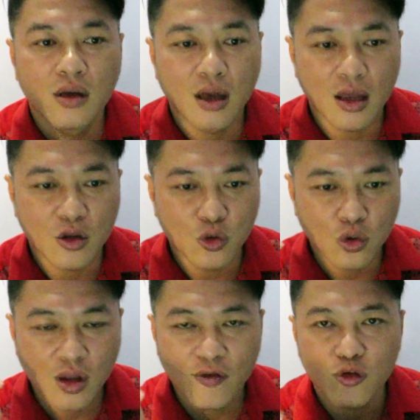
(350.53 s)
and you
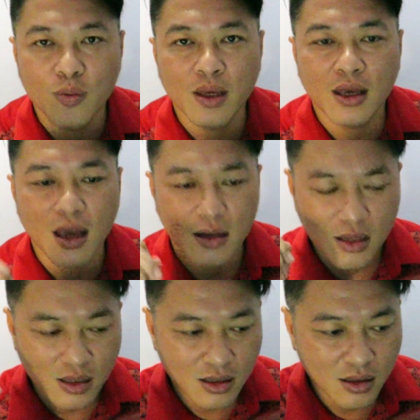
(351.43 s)
don't have to make
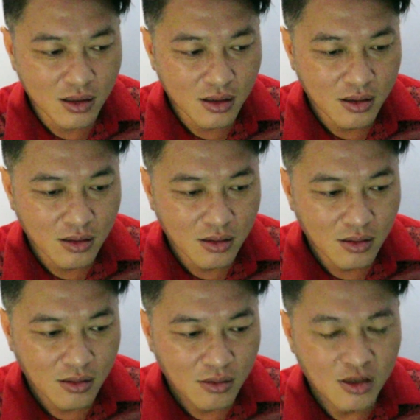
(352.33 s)
any
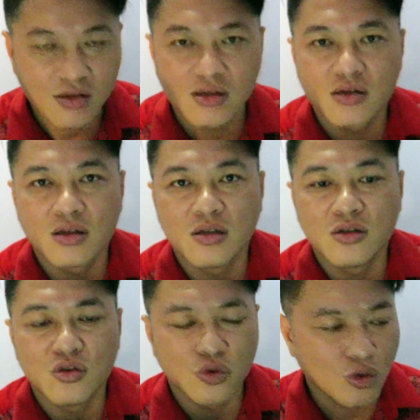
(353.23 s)

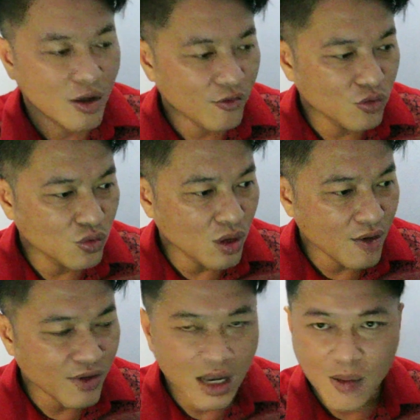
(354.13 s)
decisions, you don't have to
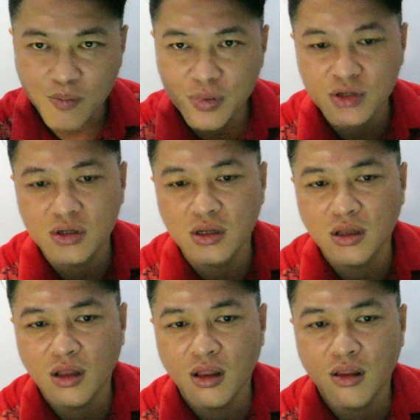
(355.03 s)
have an
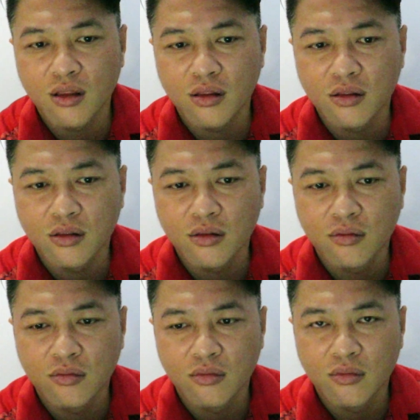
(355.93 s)
ambition,
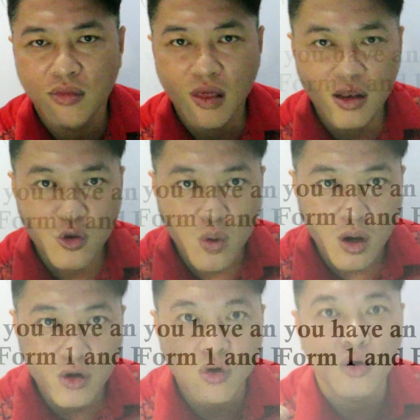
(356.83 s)
then you
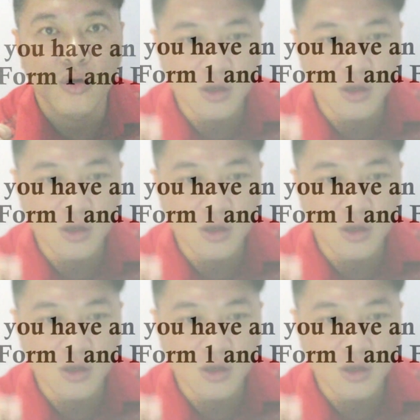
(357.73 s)
are wrong.